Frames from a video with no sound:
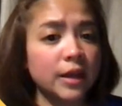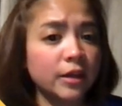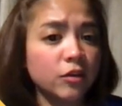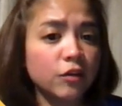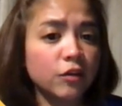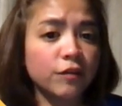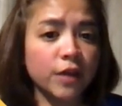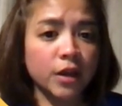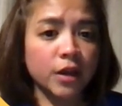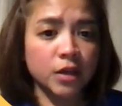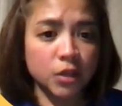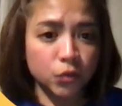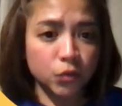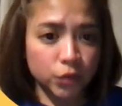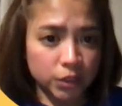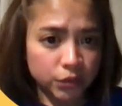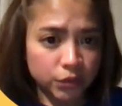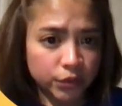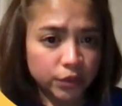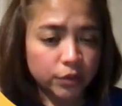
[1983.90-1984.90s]
of
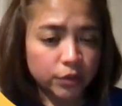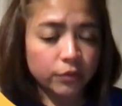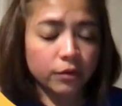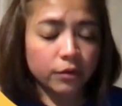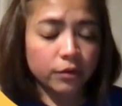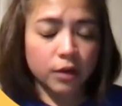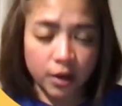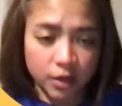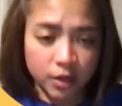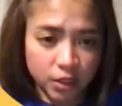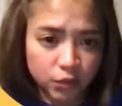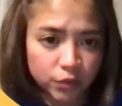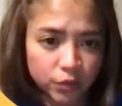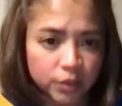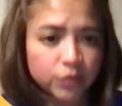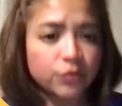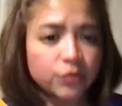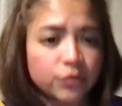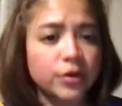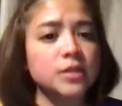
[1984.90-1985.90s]

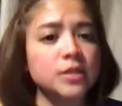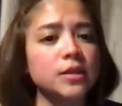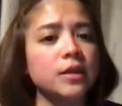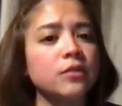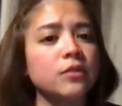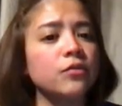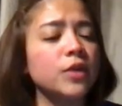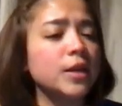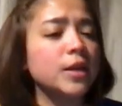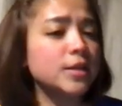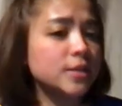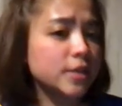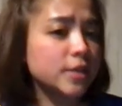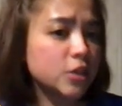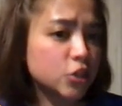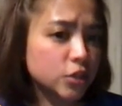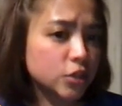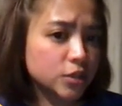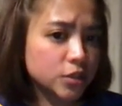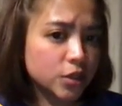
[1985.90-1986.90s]
adequate rest and
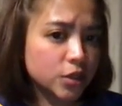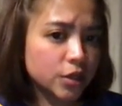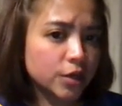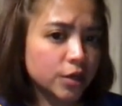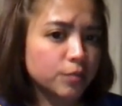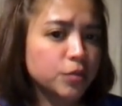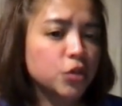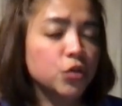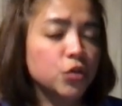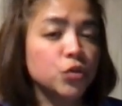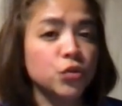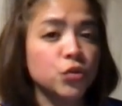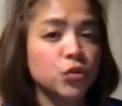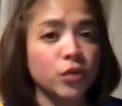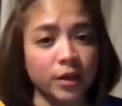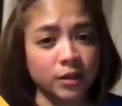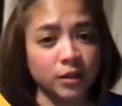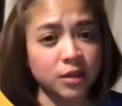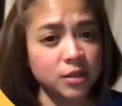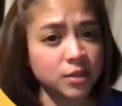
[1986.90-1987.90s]
relaxation time due to
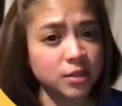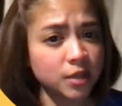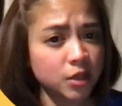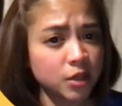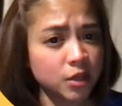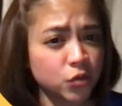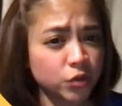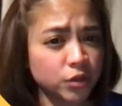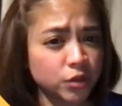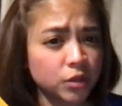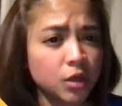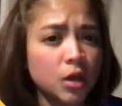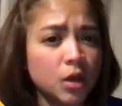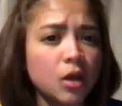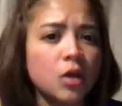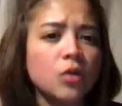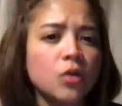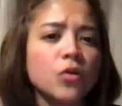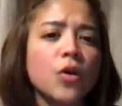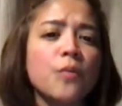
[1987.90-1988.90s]
hectic schedule
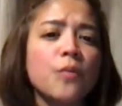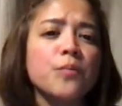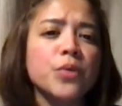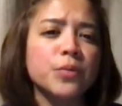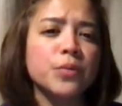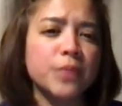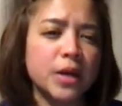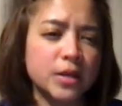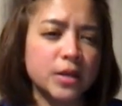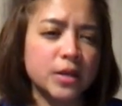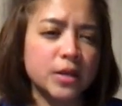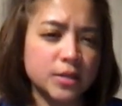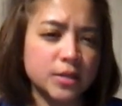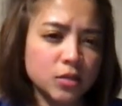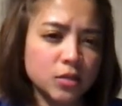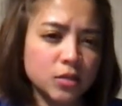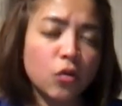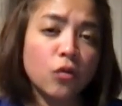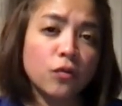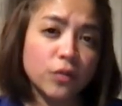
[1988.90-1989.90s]
compromises
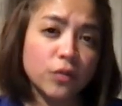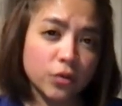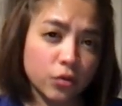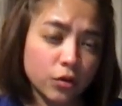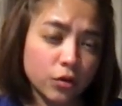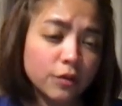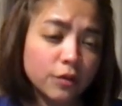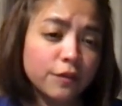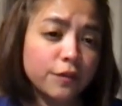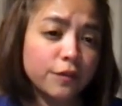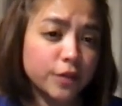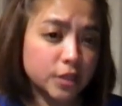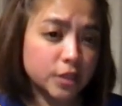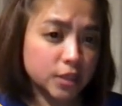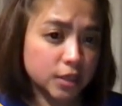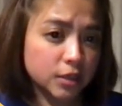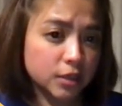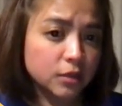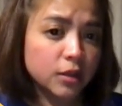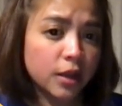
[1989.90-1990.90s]
overall
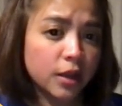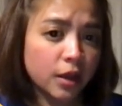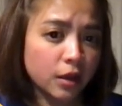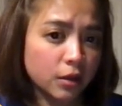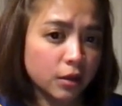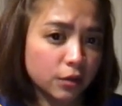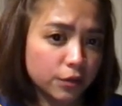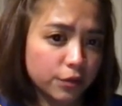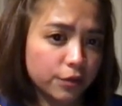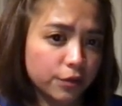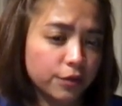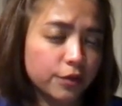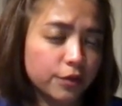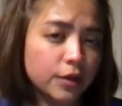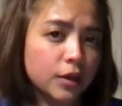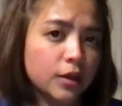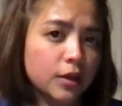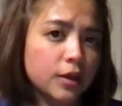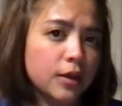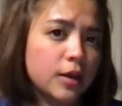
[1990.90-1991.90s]
physical health.
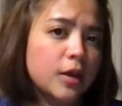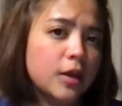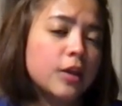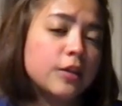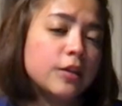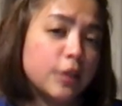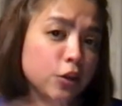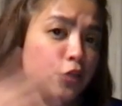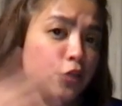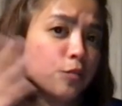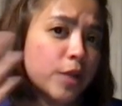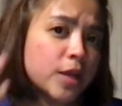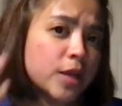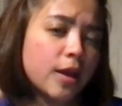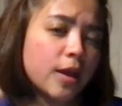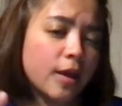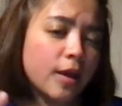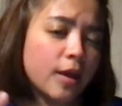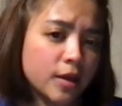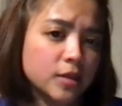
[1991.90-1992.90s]
Then you may
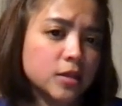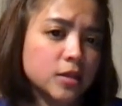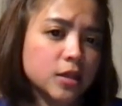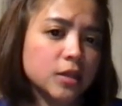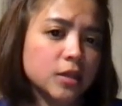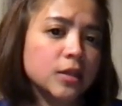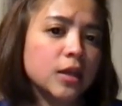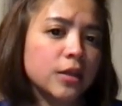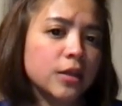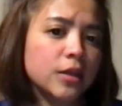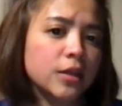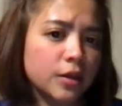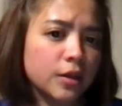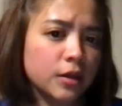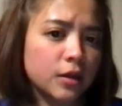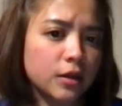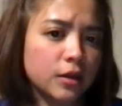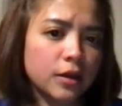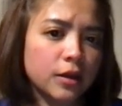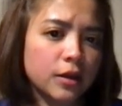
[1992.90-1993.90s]
add
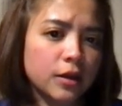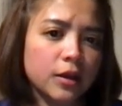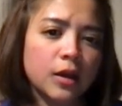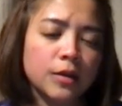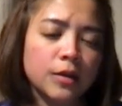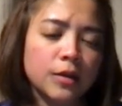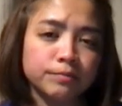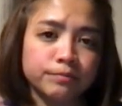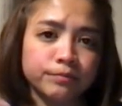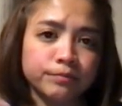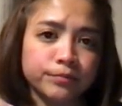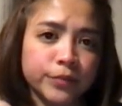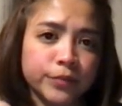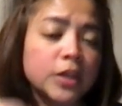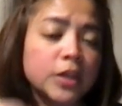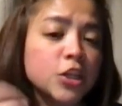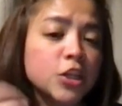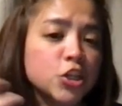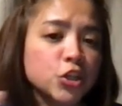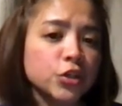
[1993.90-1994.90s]
another
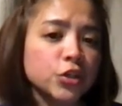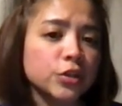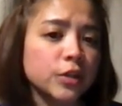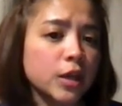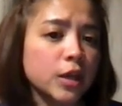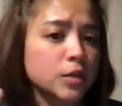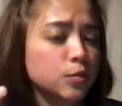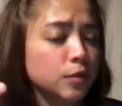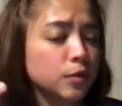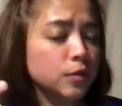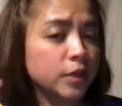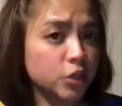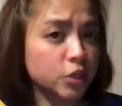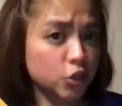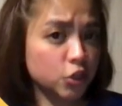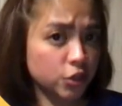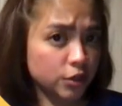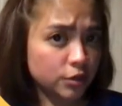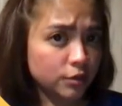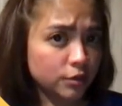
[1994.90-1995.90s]
additional explanation